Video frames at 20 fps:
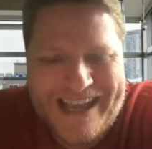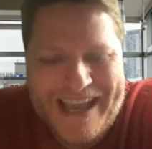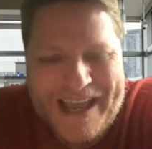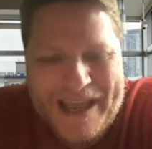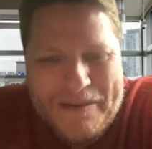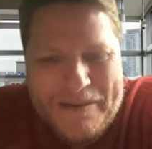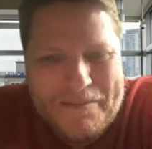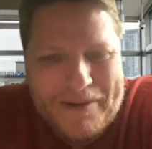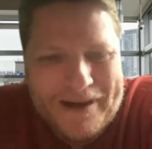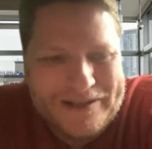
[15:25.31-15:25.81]

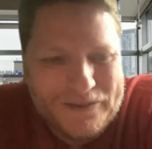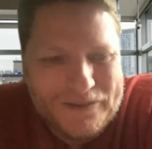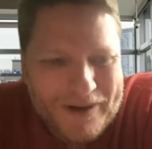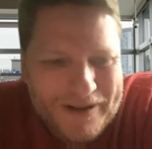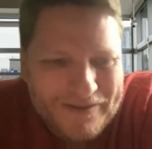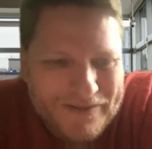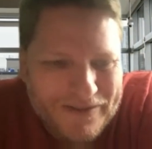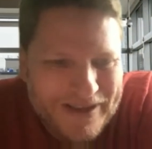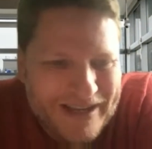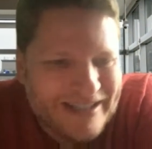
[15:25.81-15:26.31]
But one
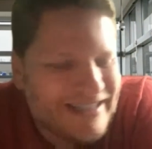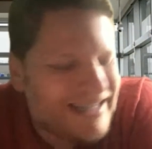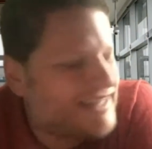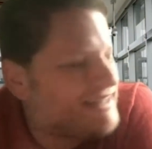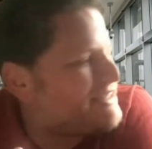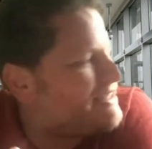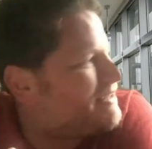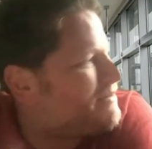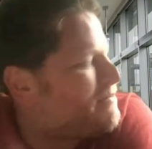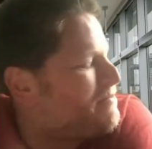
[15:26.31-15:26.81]
thing that
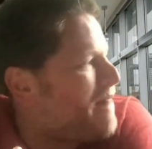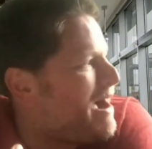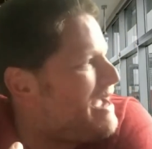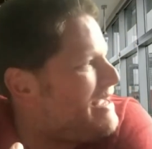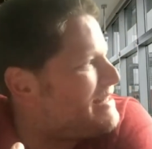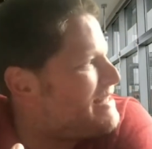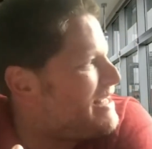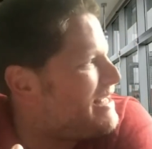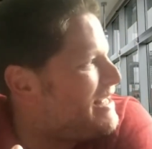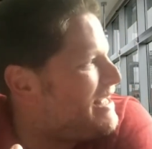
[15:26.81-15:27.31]
might
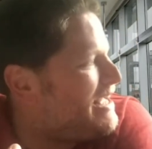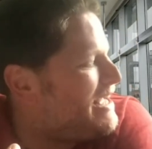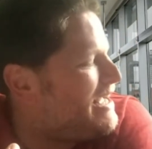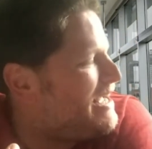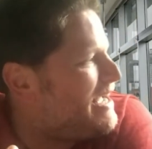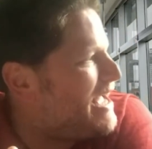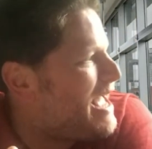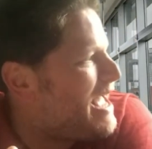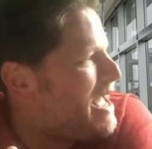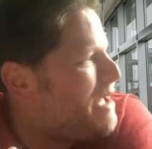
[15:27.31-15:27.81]

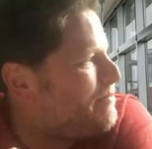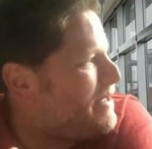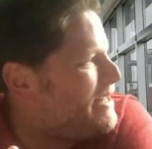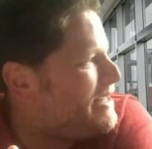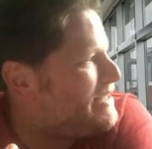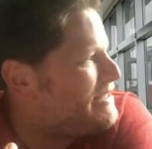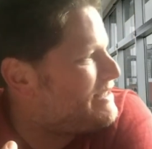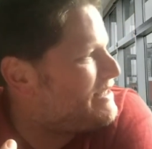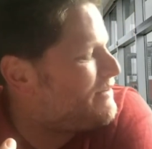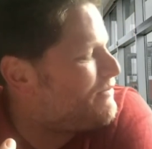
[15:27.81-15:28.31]
happen is
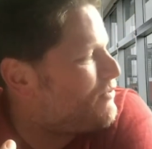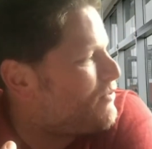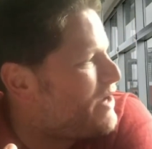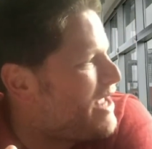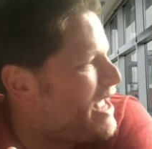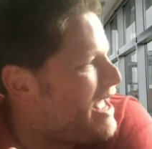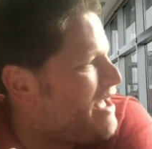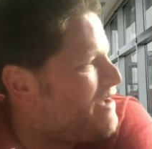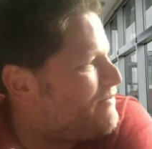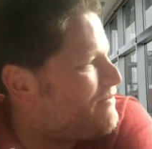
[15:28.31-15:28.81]
if we
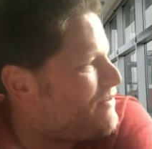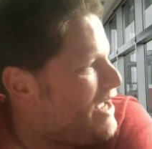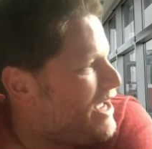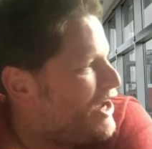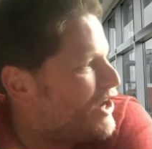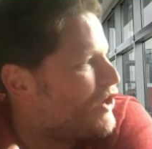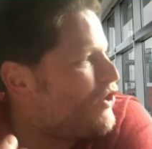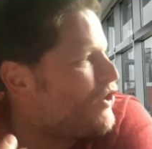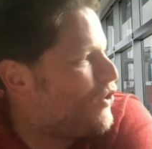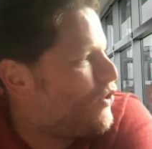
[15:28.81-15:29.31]
have
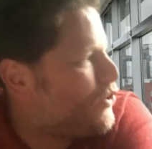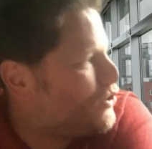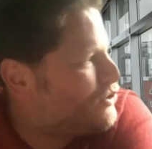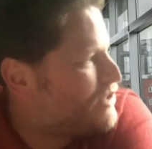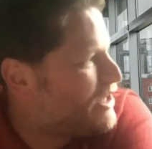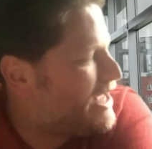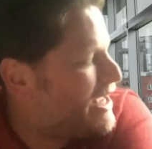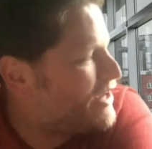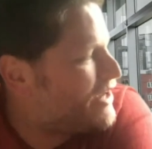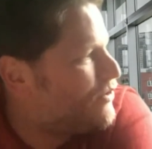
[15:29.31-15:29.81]

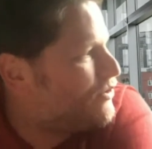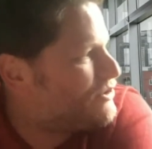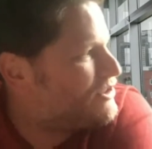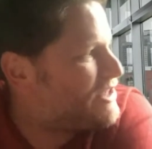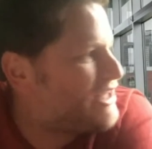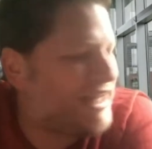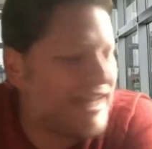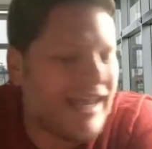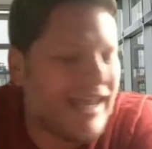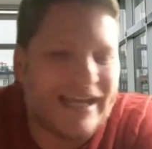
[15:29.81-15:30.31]
a good
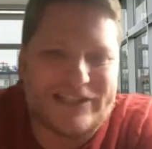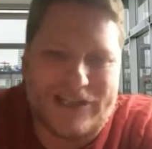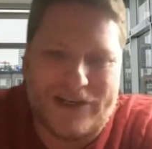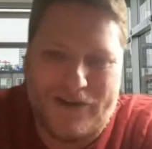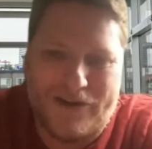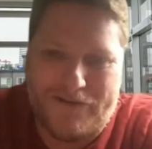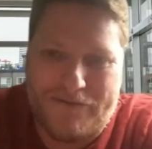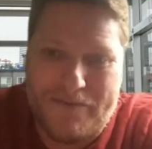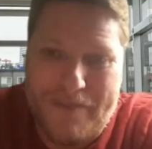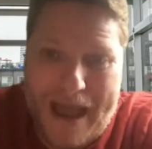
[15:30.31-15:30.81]
selection of
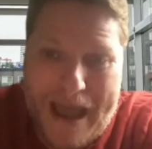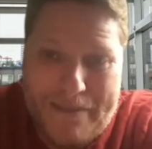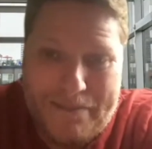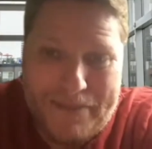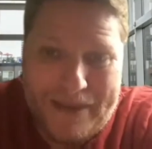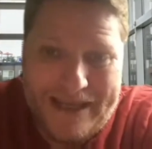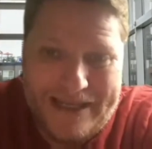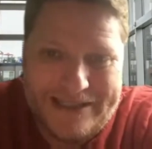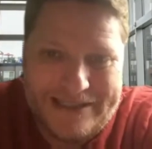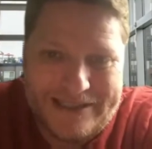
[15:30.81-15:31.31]

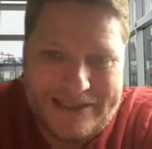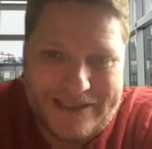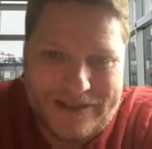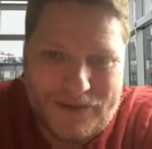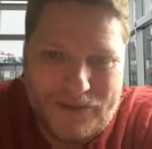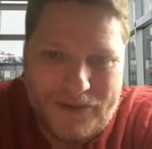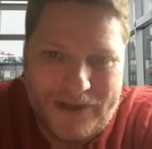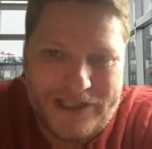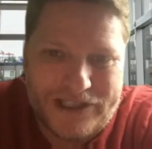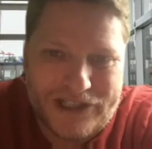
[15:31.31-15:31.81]
mappings,
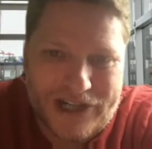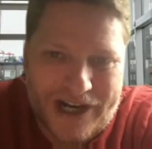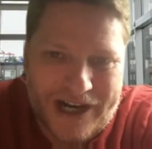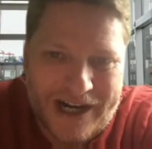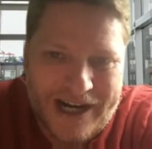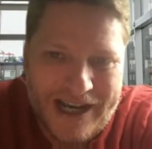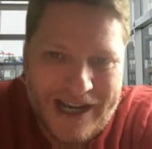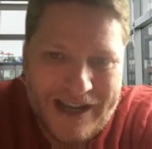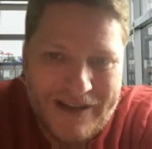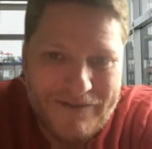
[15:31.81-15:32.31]
which are
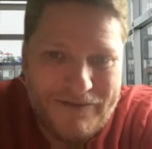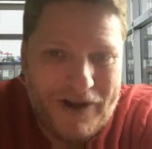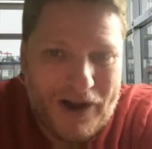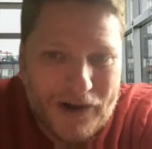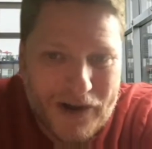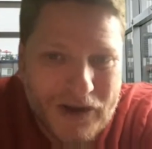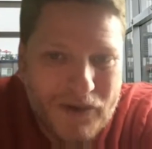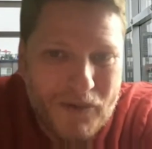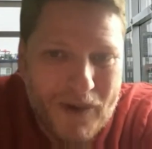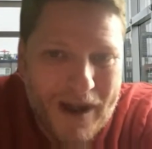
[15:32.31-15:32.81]
very
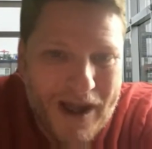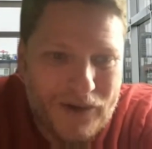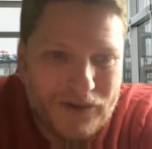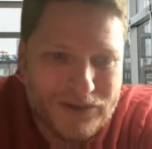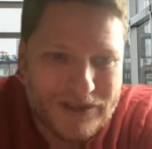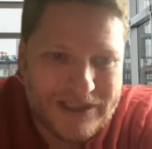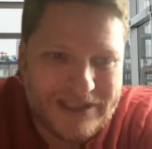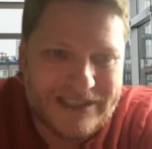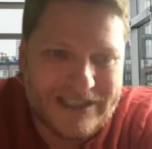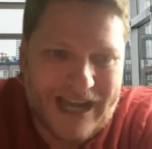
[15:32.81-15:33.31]
well
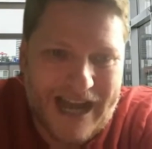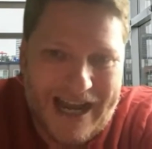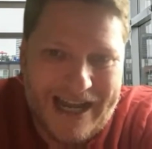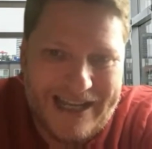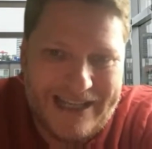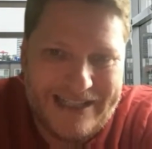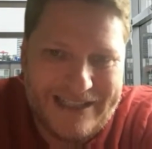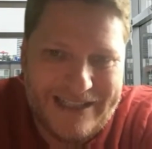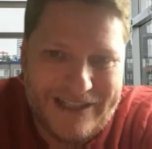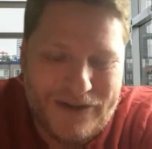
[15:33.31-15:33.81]
designed,
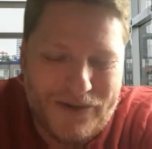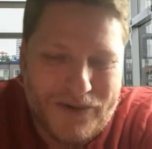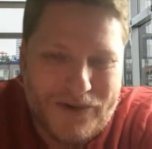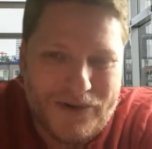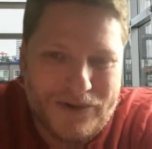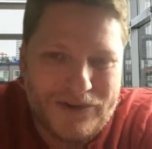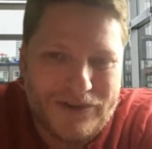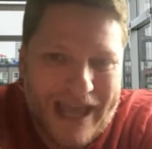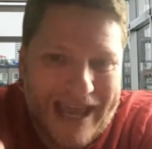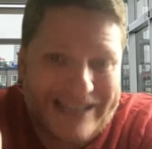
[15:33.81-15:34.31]
you could
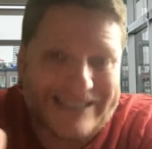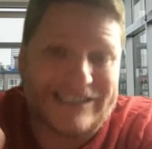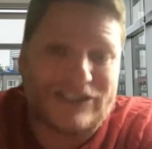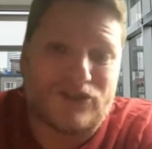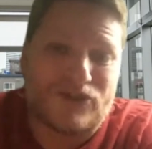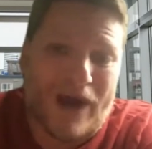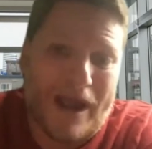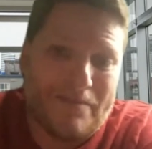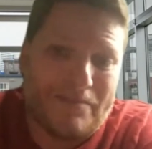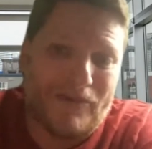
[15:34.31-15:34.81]

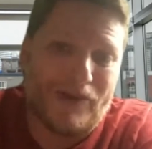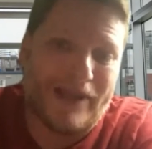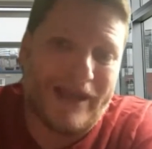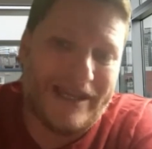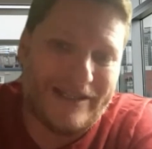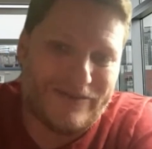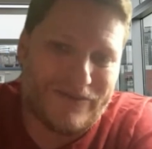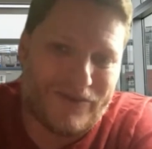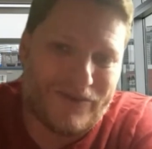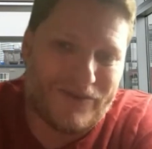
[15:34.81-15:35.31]
extrapolate
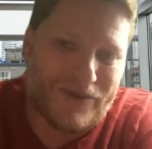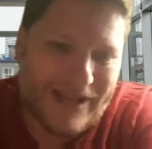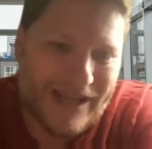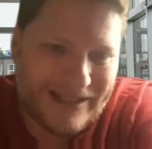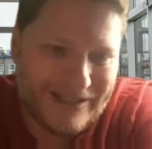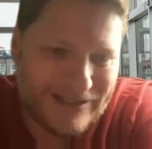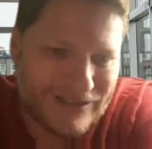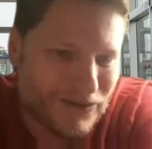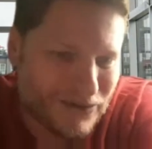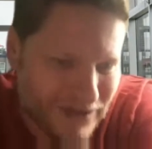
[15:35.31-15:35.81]
from that. So
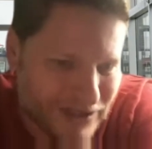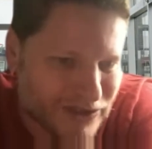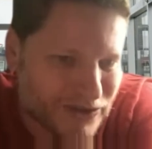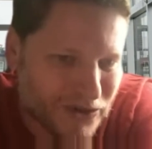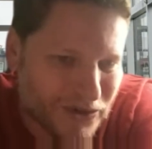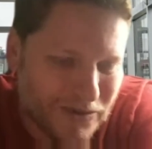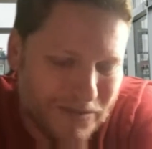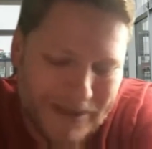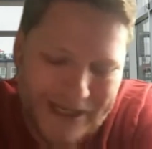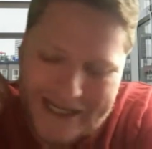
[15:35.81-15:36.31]
this could
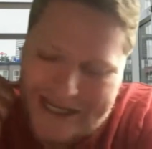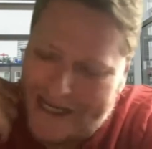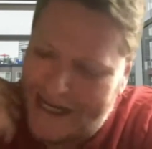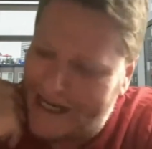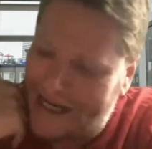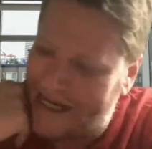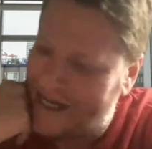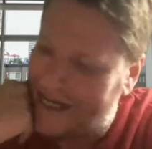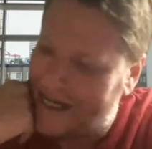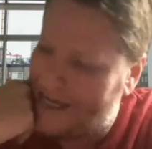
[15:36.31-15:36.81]
be
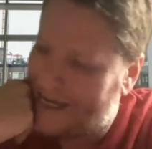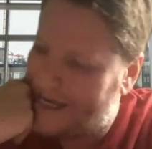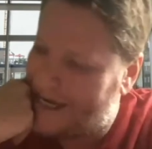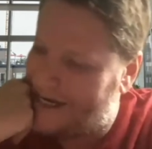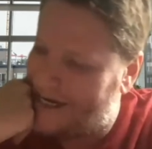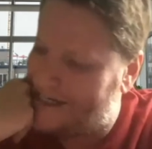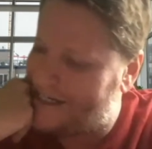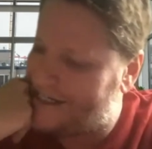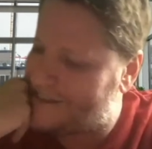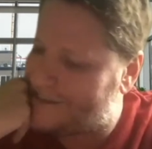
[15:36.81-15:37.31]
an
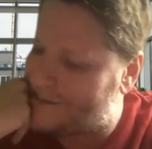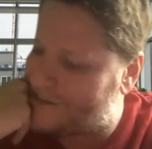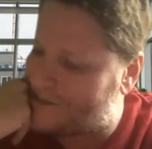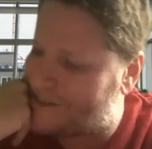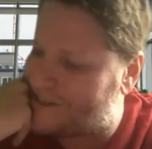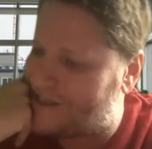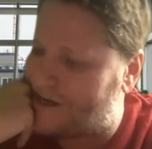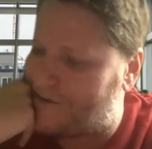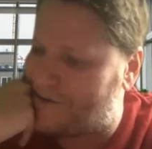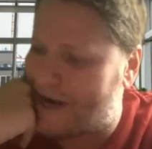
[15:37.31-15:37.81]
interesting
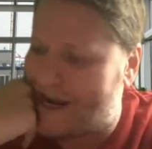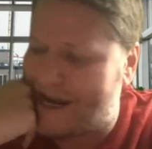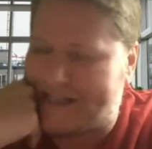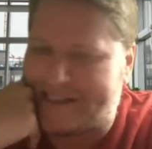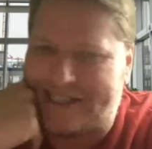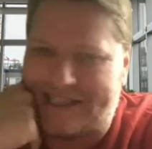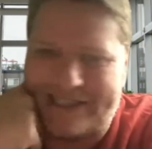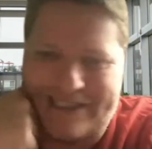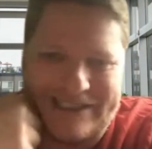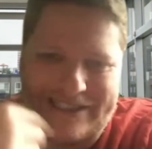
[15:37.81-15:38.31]
direction.
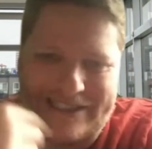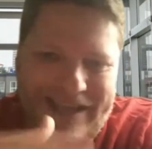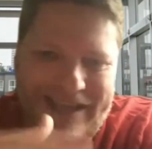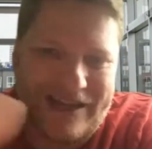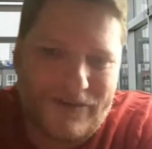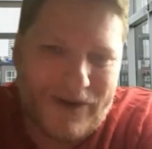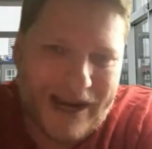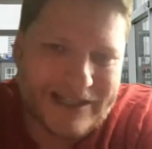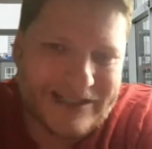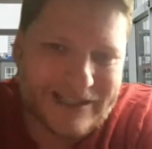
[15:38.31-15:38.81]
This is the
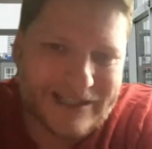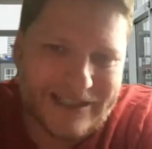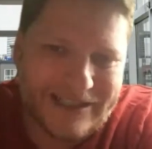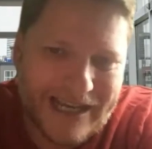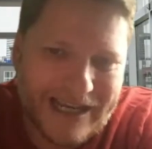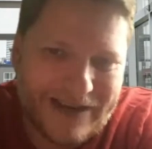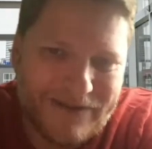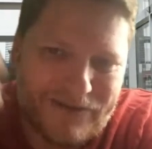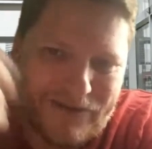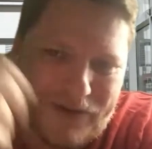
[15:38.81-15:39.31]
direction
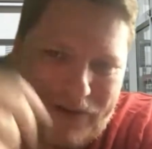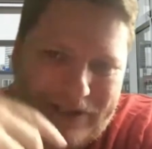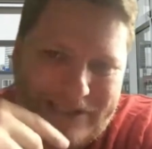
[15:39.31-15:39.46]
taken, for